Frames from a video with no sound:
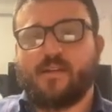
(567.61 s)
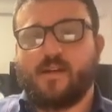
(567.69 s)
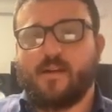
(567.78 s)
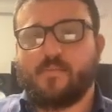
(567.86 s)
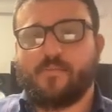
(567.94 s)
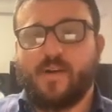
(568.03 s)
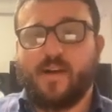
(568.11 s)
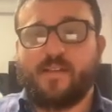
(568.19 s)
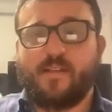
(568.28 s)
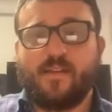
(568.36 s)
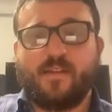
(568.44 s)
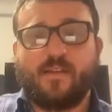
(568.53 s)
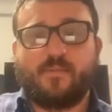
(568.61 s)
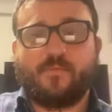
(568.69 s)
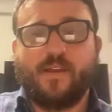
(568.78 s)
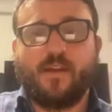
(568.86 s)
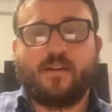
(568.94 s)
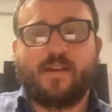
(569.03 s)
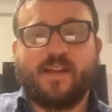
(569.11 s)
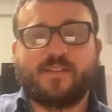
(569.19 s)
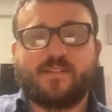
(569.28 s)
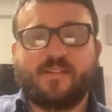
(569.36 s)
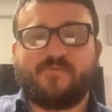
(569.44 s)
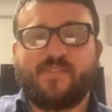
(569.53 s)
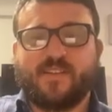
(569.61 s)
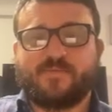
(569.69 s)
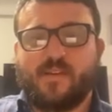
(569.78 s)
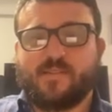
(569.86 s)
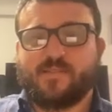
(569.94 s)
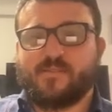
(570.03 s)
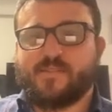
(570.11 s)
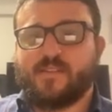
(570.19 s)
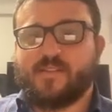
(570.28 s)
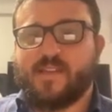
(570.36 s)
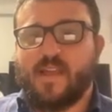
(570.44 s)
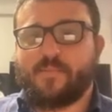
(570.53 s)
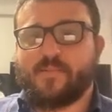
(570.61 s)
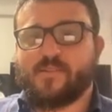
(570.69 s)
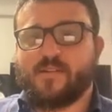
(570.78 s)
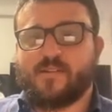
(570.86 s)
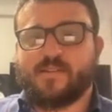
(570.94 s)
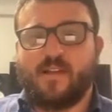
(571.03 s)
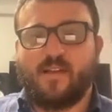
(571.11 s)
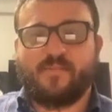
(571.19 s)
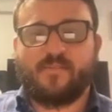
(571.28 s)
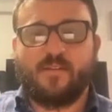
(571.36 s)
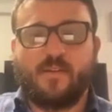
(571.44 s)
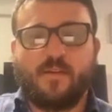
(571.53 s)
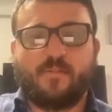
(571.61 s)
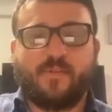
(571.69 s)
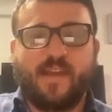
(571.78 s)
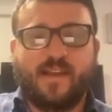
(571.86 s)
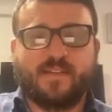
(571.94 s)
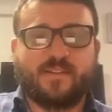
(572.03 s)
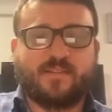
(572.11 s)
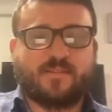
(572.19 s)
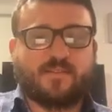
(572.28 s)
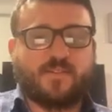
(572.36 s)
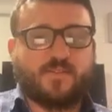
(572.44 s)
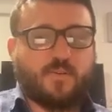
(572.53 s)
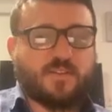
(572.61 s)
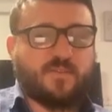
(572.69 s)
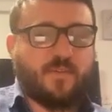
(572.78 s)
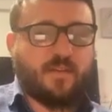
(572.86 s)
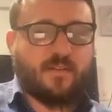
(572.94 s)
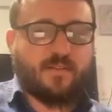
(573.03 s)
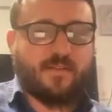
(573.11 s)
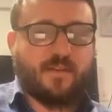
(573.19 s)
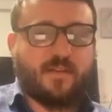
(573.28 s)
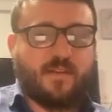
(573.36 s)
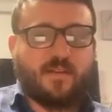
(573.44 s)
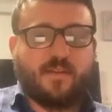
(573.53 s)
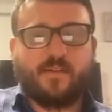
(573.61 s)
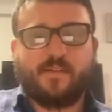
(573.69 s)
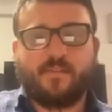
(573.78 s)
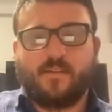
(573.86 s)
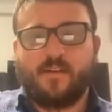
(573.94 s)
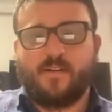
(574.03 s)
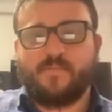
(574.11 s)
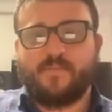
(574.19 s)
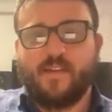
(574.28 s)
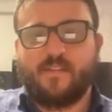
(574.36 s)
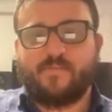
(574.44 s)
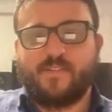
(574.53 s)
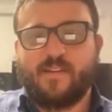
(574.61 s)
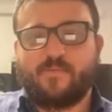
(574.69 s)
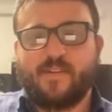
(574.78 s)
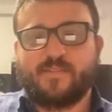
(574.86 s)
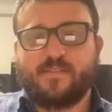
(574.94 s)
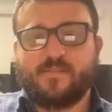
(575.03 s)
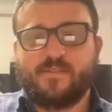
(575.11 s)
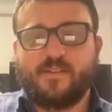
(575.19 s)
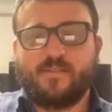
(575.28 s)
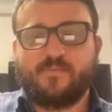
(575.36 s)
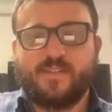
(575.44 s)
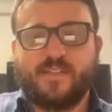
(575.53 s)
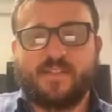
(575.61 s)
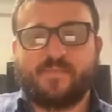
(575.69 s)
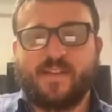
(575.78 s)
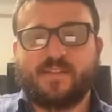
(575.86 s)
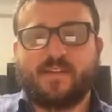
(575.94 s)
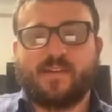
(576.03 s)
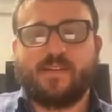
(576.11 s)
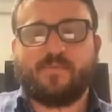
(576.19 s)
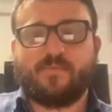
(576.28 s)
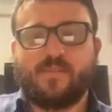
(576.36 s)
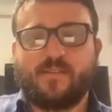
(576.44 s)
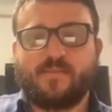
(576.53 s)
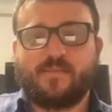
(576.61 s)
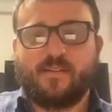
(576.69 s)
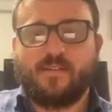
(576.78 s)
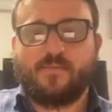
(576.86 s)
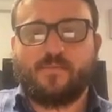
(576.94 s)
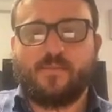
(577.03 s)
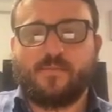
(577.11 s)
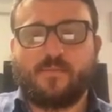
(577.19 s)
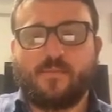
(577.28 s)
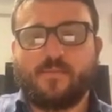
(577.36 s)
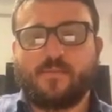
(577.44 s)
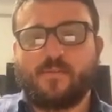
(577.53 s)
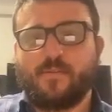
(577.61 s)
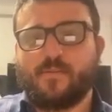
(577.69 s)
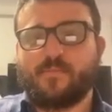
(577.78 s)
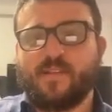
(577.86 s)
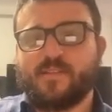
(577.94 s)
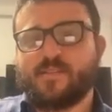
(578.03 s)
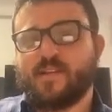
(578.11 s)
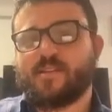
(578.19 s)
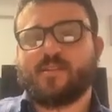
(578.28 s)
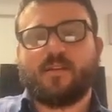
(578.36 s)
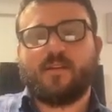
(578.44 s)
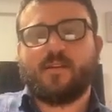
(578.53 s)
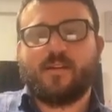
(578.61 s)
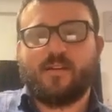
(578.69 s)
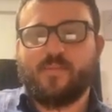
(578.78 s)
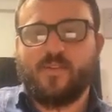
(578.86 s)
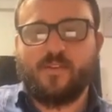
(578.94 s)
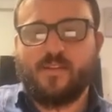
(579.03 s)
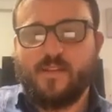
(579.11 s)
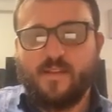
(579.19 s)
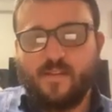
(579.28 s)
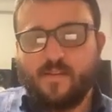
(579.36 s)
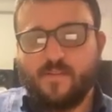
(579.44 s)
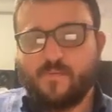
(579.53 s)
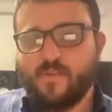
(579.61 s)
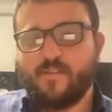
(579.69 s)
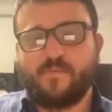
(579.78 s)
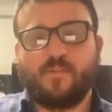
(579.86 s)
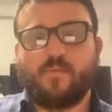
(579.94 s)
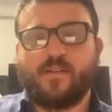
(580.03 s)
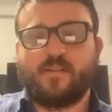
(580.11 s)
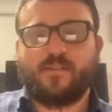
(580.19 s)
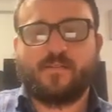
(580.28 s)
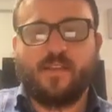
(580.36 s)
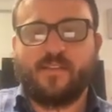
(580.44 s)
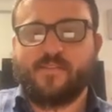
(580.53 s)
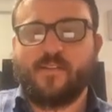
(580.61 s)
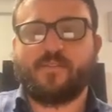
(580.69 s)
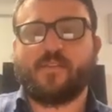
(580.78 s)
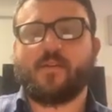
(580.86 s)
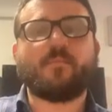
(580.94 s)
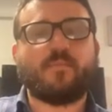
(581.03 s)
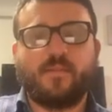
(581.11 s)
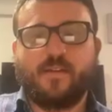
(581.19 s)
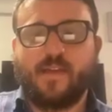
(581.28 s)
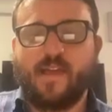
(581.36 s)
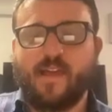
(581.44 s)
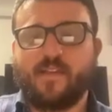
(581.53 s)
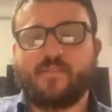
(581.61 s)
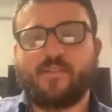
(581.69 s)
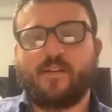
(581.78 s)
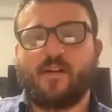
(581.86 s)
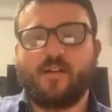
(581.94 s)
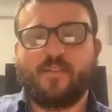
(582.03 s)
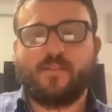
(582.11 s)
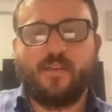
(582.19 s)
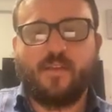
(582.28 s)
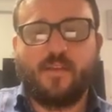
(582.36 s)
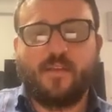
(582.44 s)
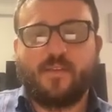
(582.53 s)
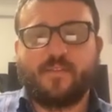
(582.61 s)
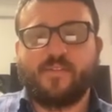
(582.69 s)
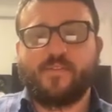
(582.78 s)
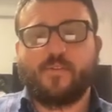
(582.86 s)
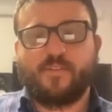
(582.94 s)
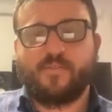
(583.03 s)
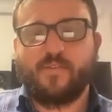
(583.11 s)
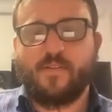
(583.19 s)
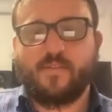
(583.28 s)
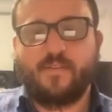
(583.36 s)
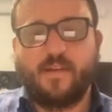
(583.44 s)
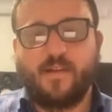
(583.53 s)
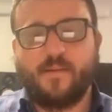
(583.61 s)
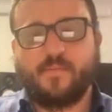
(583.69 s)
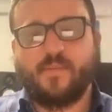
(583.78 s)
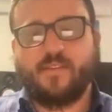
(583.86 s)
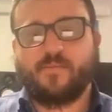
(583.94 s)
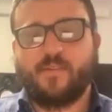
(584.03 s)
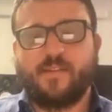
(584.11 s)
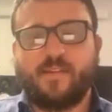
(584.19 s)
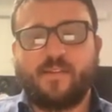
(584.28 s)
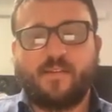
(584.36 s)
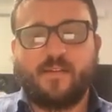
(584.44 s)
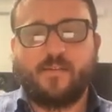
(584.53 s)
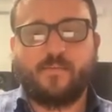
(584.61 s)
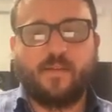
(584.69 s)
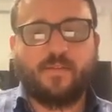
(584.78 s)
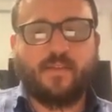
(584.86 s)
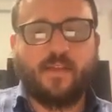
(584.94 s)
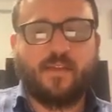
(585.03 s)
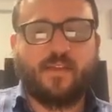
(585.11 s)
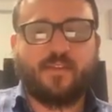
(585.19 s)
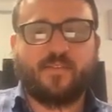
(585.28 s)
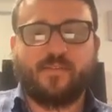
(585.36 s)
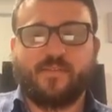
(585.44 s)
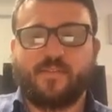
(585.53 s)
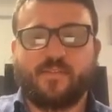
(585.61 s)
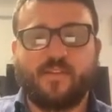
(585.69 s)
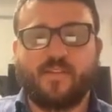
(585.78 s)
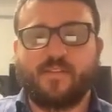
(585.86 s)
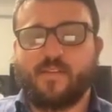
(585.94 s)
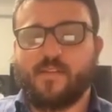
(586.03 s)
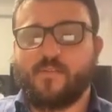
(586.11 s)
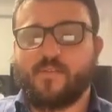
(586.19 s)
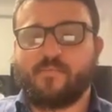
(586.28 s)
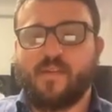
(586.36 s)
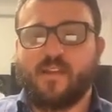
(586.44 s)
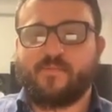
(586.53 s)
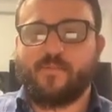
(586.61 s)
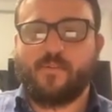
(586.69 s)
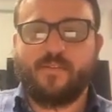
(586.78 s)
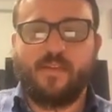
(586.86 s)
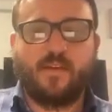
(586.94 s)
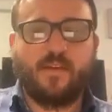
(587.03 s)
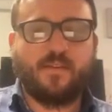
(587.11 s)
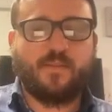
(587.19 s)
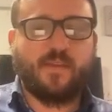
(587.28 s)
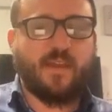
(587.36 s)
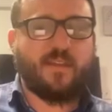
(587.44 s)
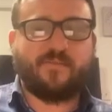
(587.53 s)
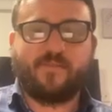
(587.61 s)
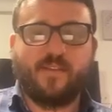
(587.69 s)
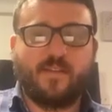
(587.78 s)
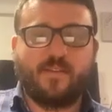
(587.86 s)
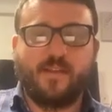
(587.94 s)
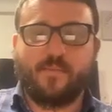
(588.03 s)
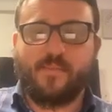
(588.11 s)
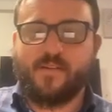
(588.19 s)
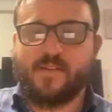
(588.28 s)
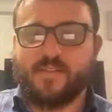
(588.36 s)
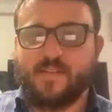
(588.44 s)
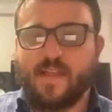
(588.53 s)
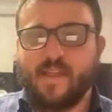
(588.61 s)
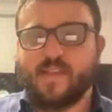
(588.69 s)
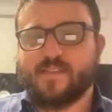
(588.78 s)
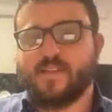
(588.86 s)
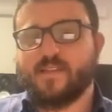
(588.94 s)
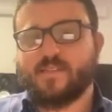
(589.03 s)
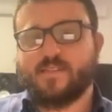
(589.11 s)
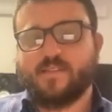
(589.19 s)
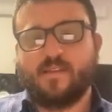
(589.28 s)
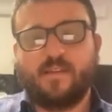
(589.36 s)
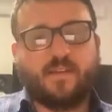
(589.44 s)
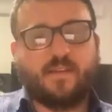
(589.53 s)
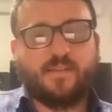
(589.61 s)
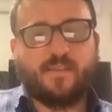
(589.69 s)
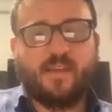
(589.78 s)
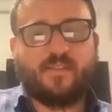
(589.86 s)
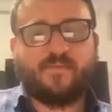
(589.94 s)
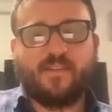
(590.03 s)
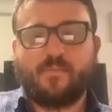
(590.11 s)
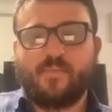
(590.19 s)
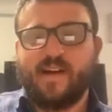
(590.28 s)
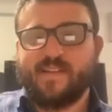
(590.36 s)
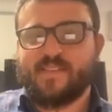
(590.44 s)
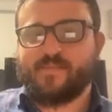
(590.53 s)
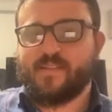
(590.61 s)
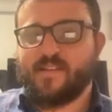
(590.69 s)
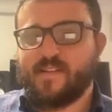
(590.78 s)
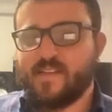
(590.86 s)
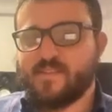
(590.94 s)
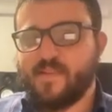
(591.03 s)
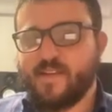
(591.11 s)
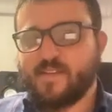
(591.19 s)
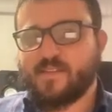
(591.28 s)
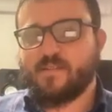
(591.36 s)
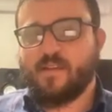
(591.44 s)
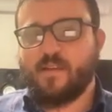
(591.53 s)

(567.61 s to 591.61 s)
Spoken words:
But we are actually fixed resolution samplers ourselves. We access the source field of infinite resolution, which is basically what the woo-woo or mystics community, whatever you want to insult them as, called the source field. It's really a real thing. It's this continuous manifold, the infinite numbers that exist, the infinite possibility space.